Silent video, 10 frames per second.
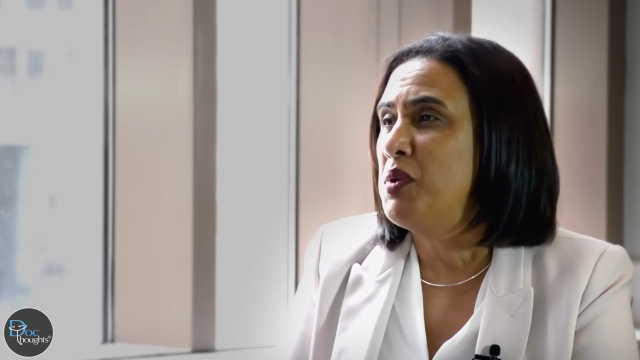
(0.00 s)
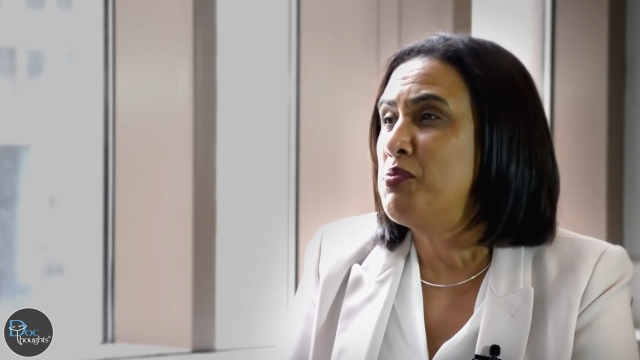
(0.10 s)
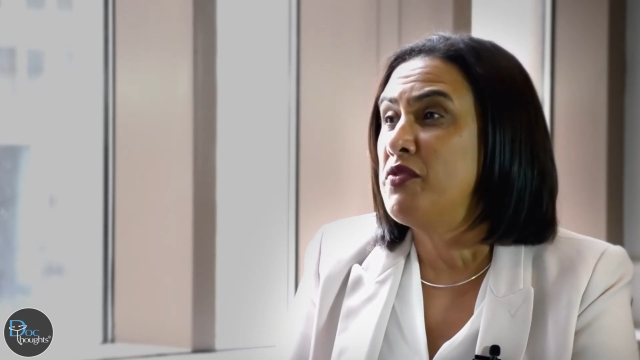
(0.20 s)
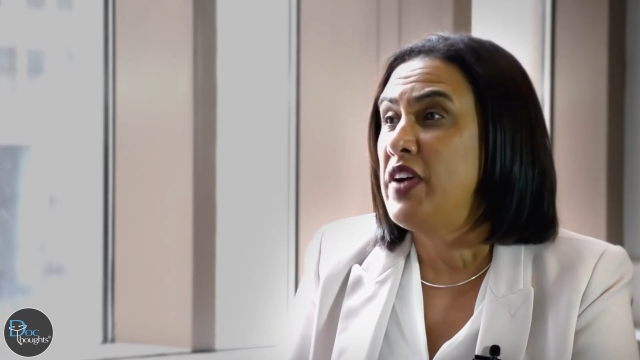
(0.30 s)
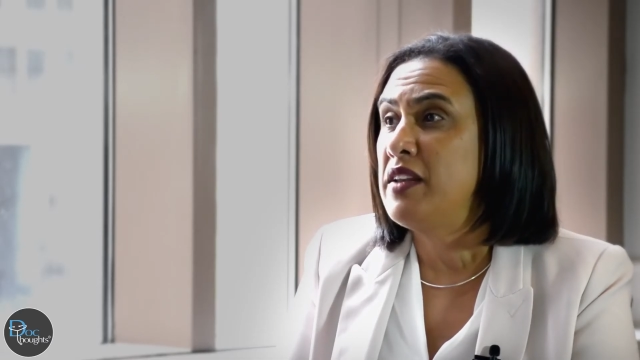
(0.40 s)

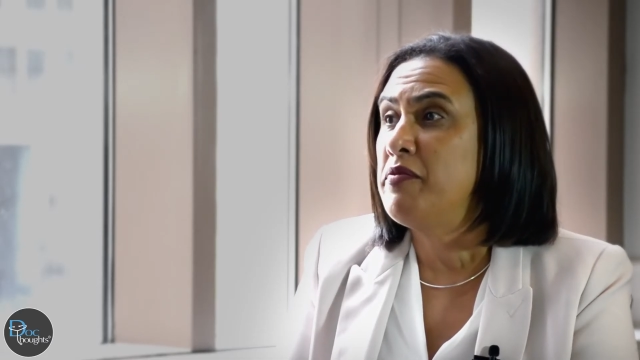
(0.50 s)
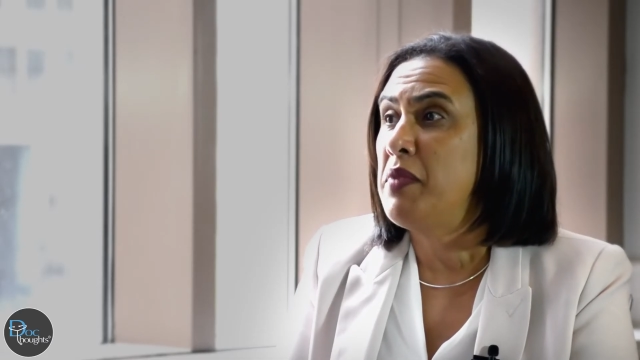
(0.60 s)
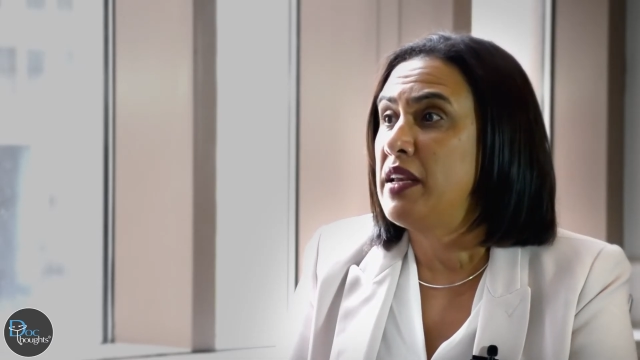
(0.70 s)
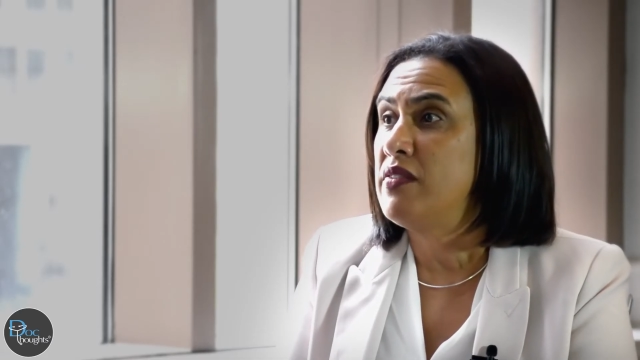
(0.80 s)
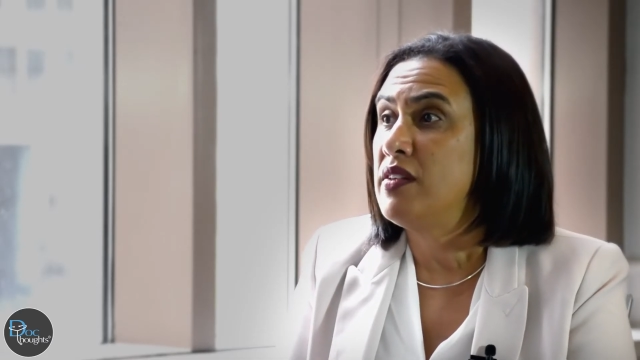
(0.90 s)
preventive
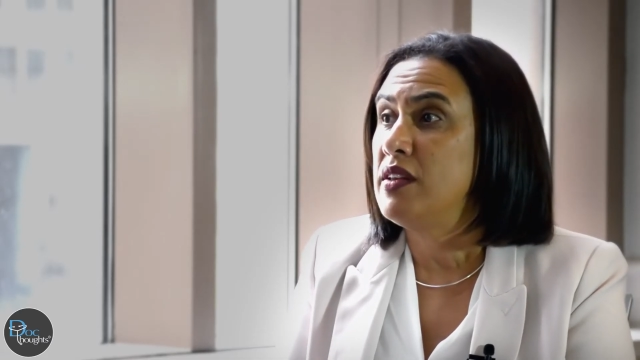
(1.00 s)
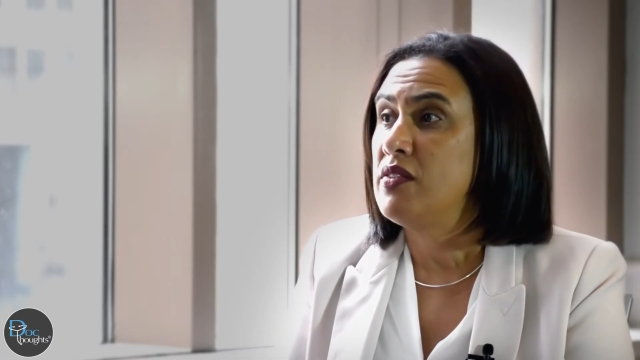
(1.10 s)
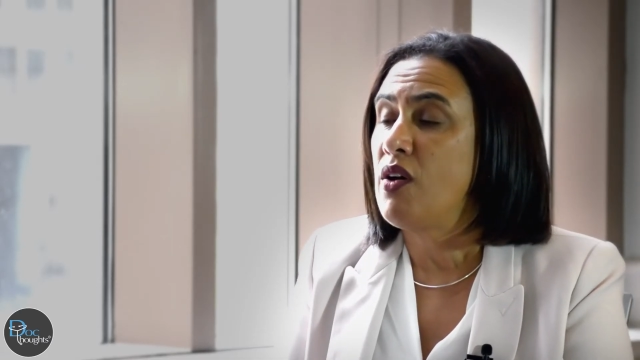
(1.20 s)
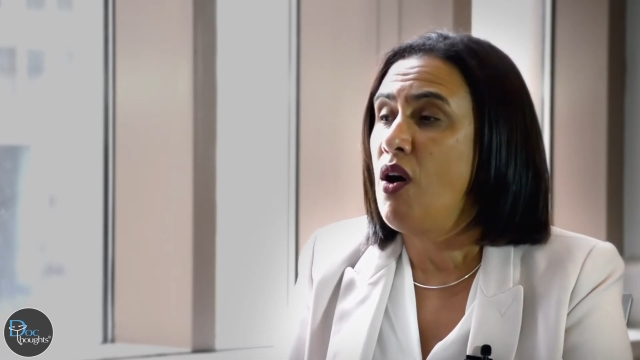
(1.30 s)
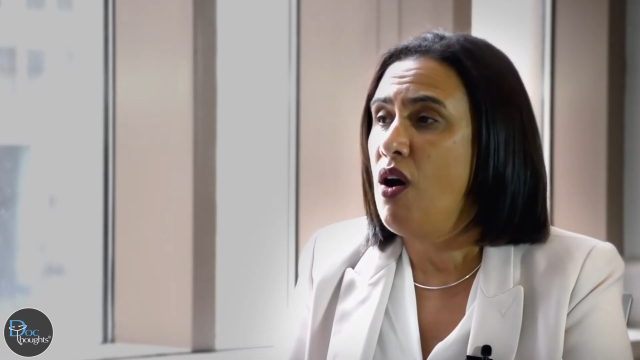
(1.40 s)
medicine
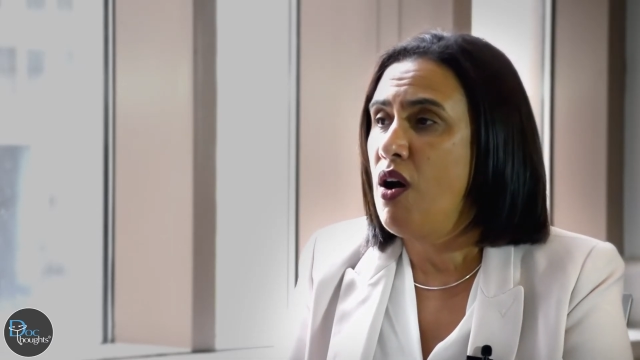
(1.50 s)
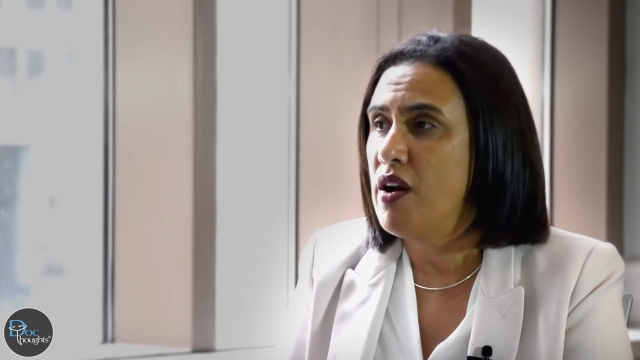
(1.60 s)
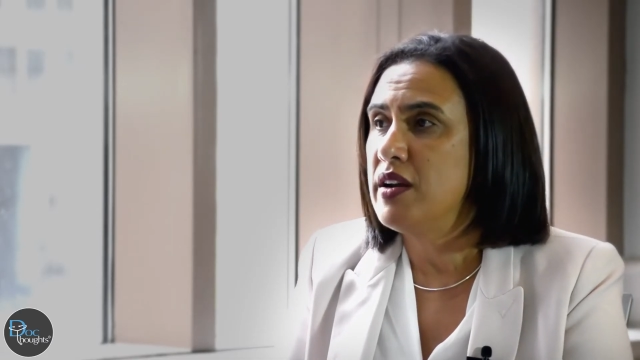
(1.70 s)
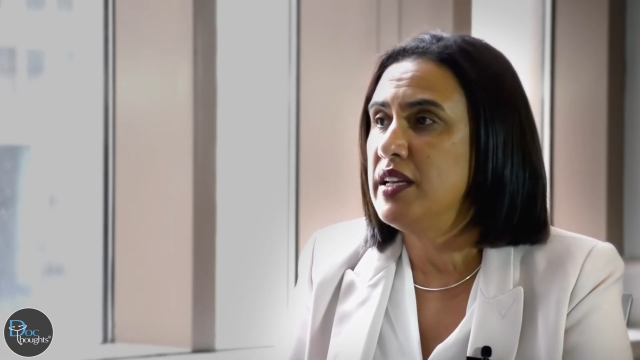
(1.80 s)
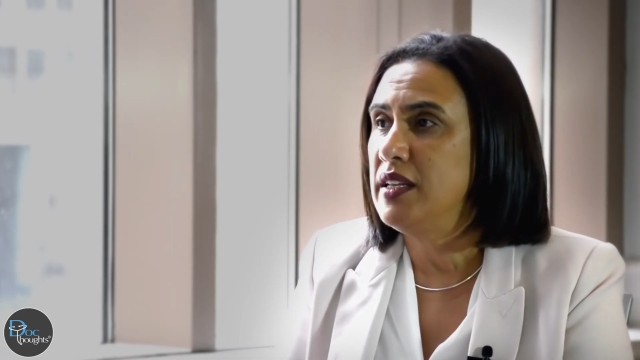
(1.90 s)
is
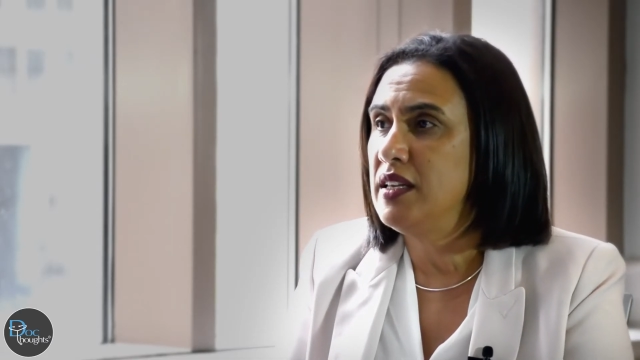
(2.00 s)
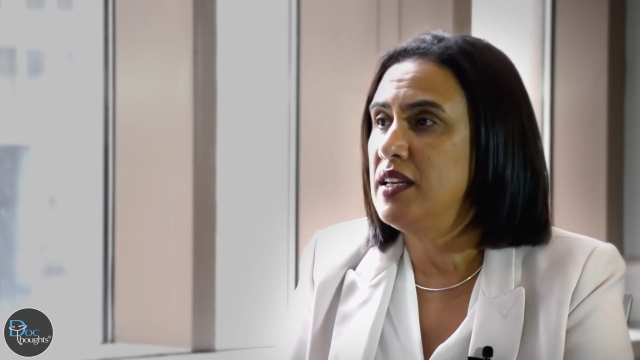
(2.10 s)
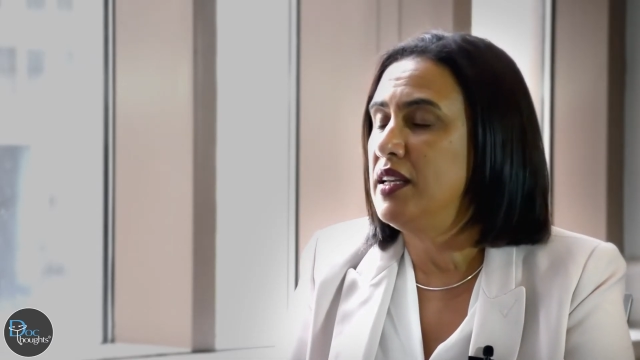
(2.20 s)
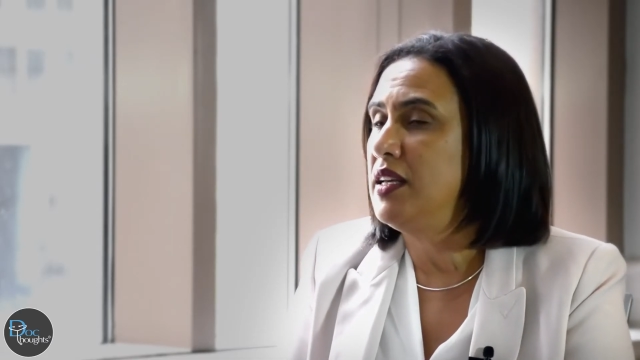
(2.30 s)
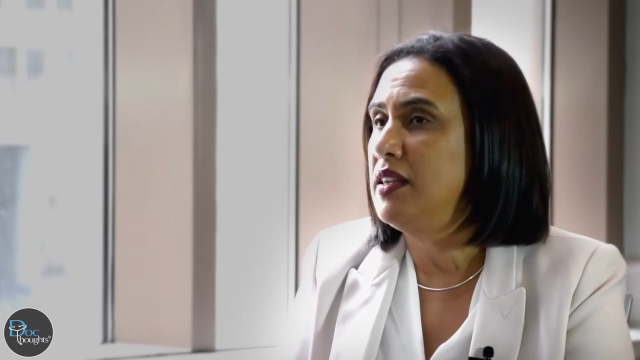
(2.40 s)
hard
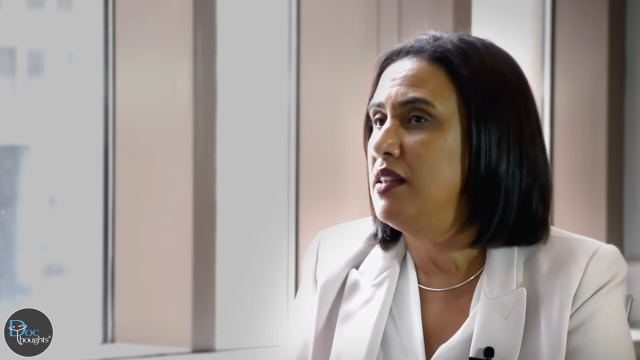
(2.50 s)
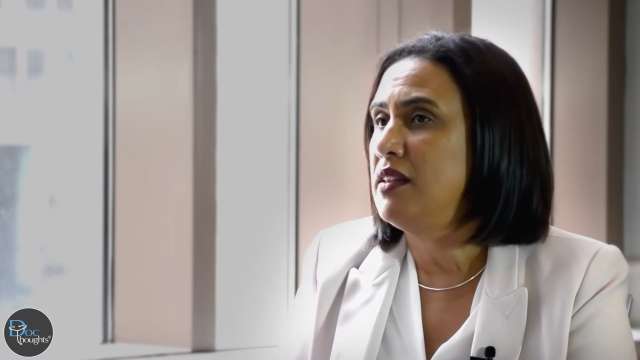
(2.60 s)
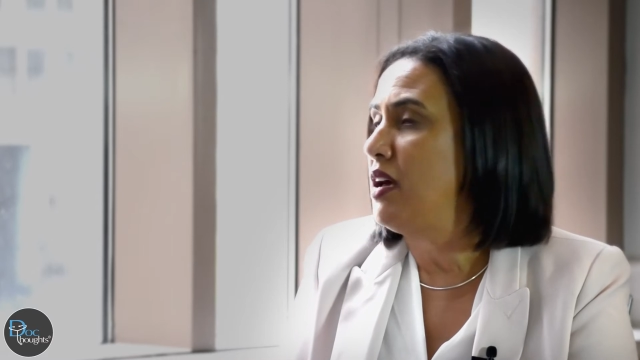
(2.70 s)
in